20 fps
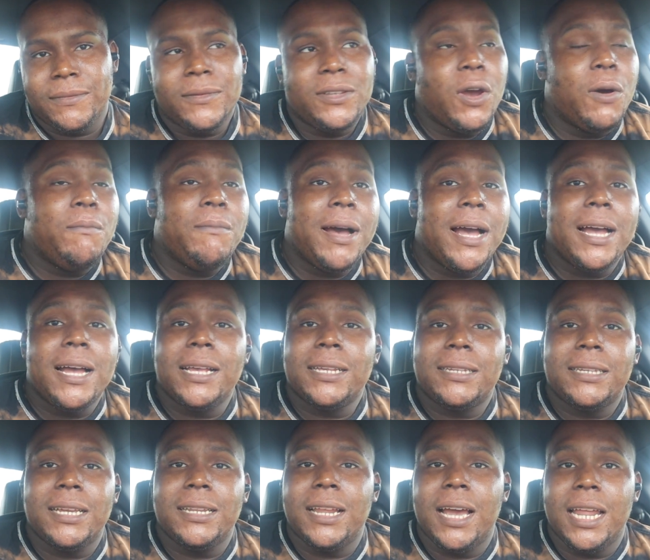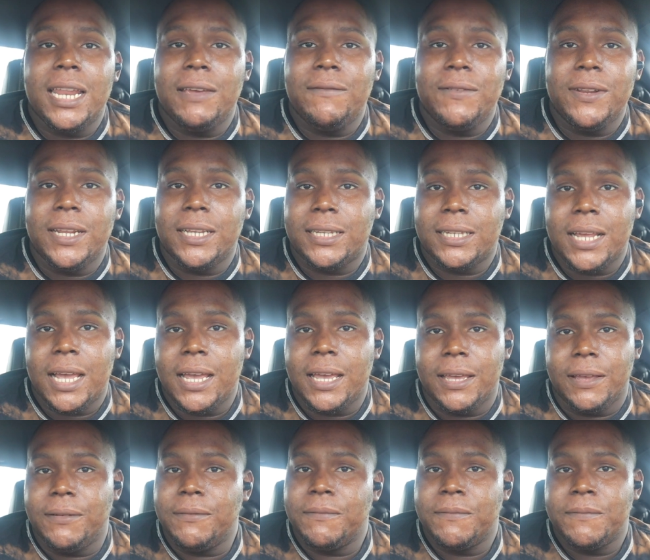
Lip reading: Your mindset not even the same.